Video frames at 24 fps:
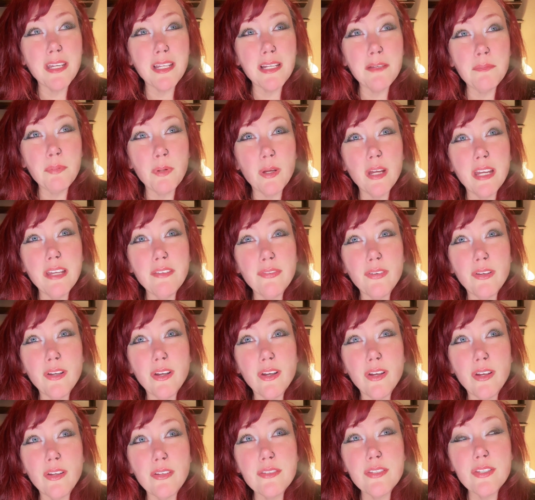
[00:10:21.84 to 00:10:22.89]
I going to pray
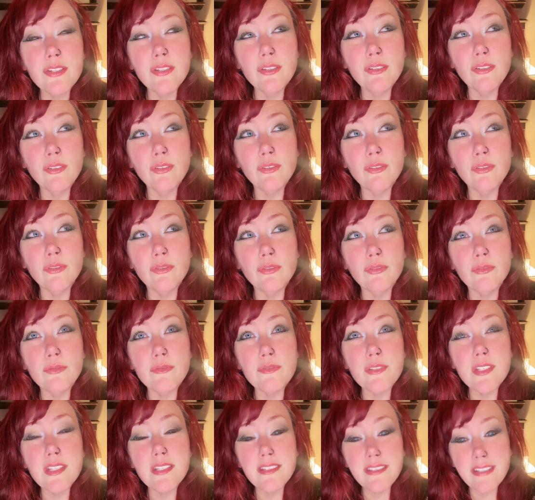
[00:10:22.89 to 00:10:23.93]
for her to
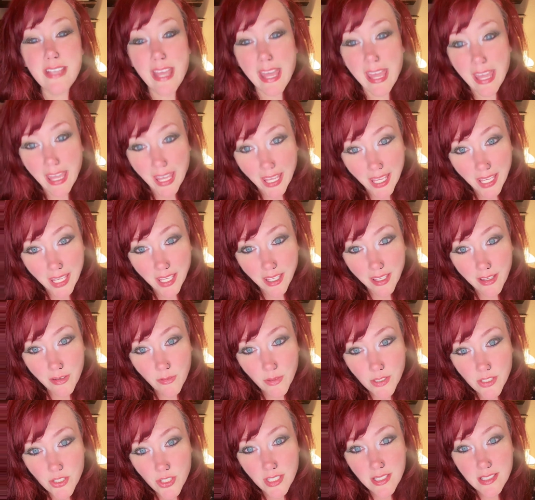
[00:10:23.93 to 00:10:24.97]
stay
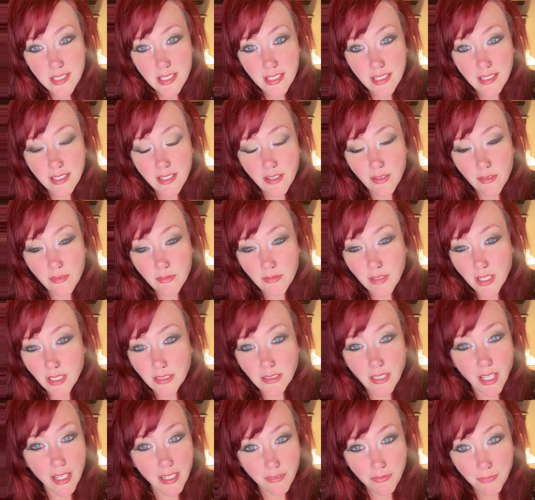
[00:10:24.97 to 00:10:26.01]
when she's in
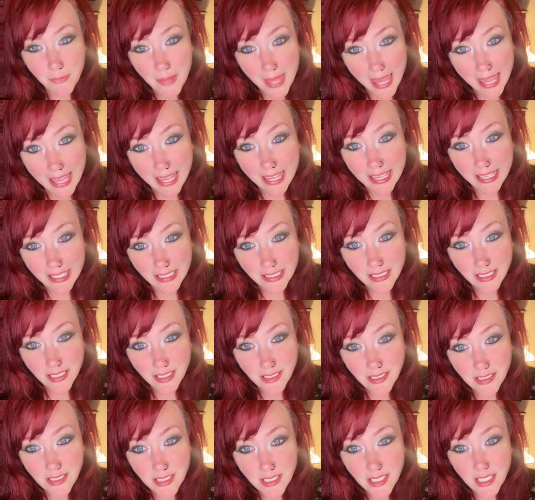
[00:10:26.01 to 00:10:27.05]
a lot of
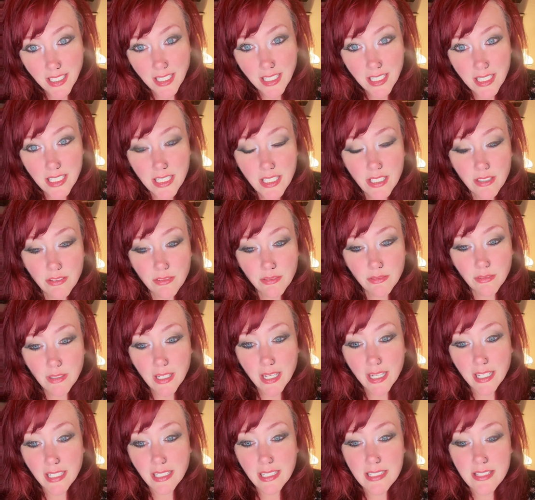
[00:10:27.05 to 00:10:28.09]
pain?
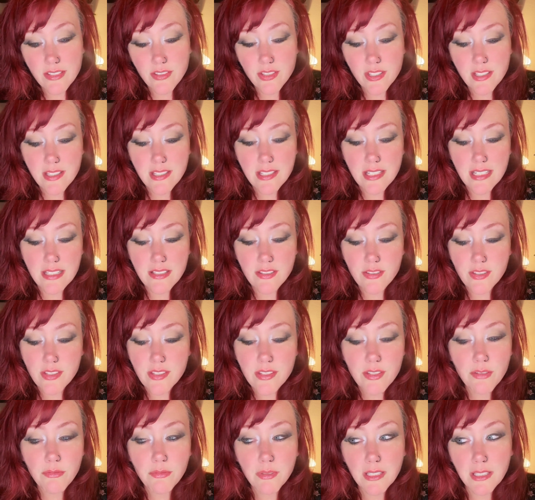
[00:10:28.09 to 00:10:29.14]
Right? It's
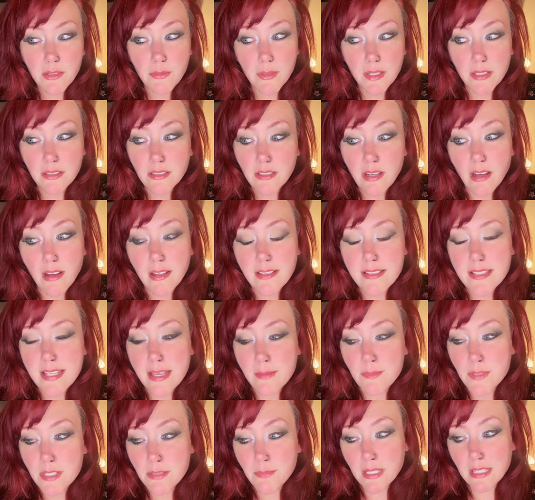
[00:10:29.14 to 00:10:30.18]
just a really weird
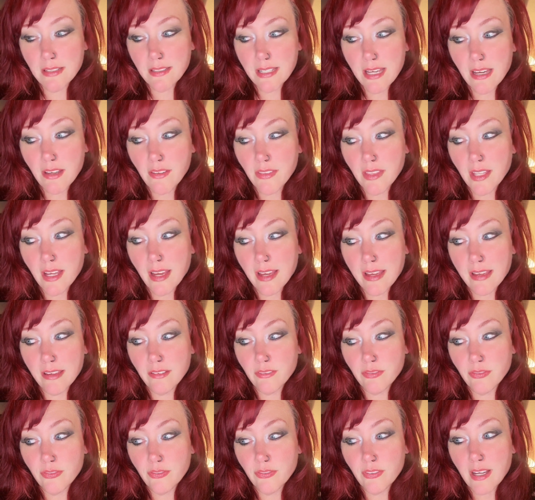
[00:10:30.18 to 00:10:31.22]
concept to me now that
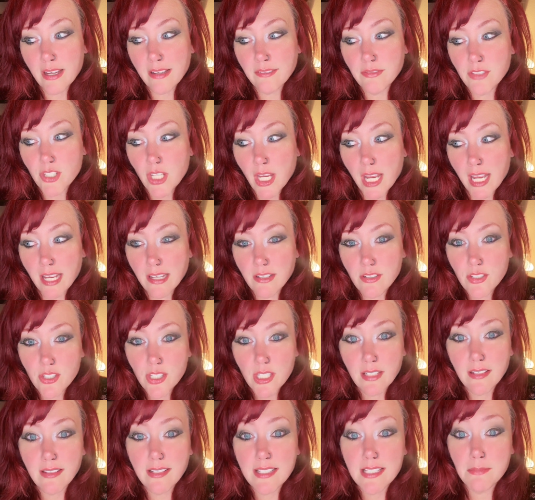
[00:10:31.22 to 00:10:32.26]
I've
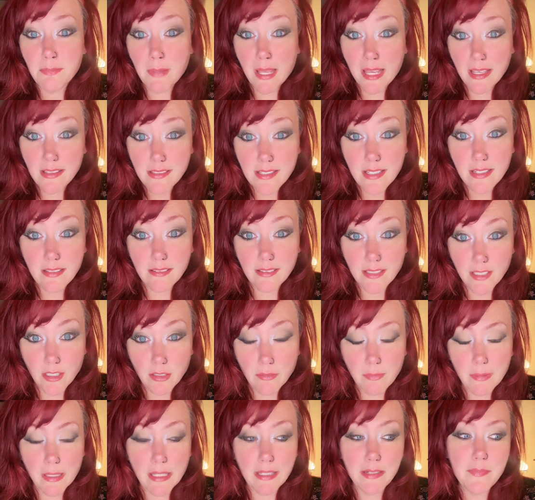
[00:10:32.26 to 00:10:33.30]
changed and expanded a
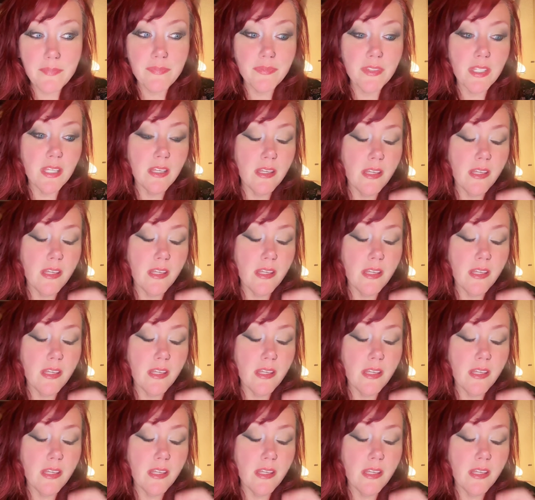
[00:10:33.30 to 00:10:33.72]
little bit.